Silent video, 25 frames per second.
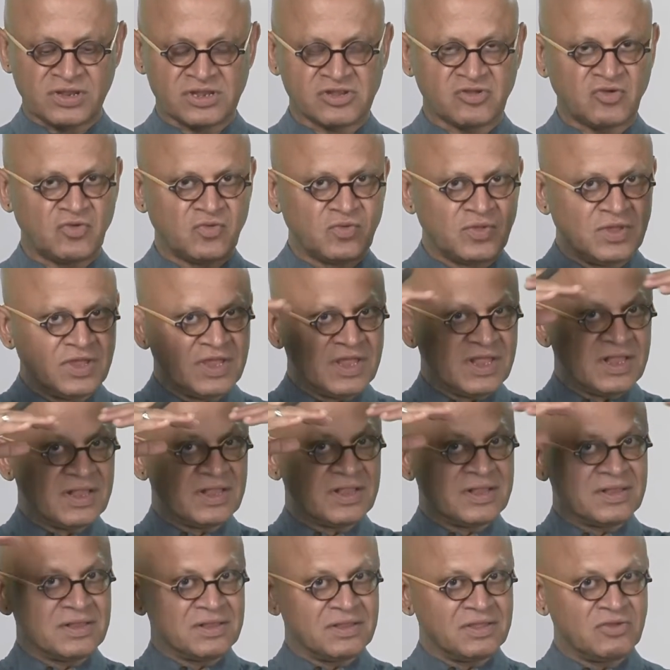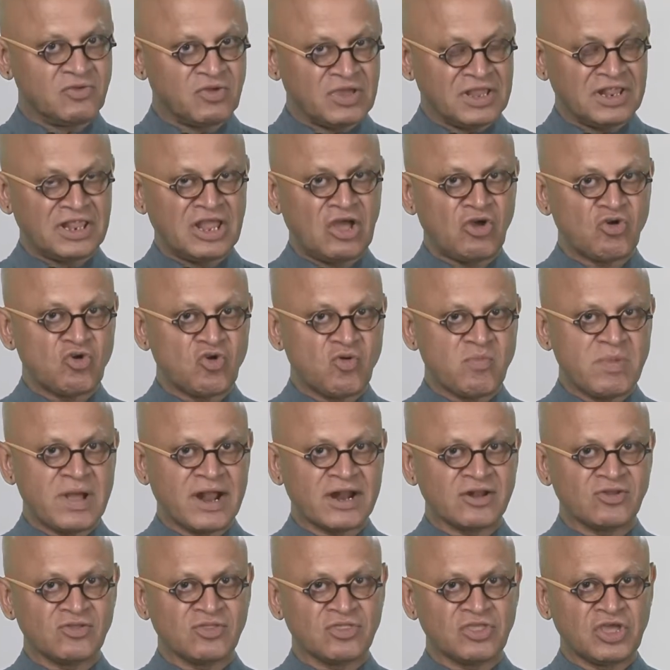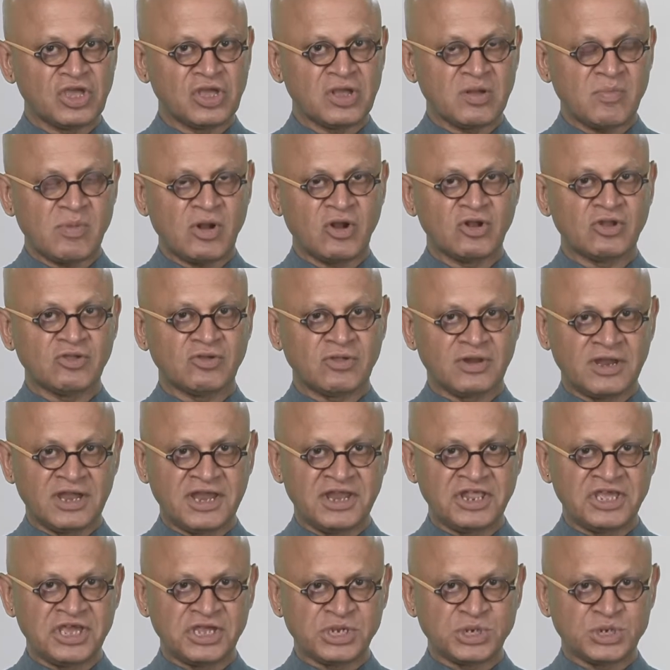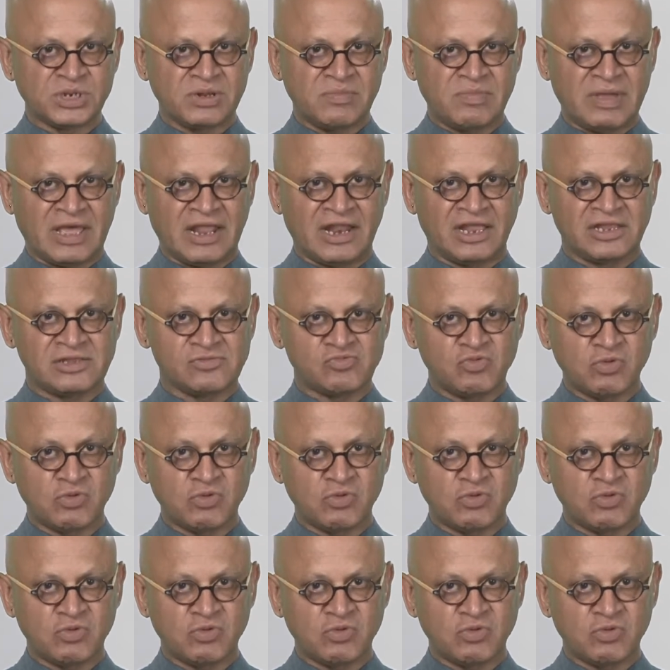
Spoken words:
So, you can now go back to think about your radiation balance.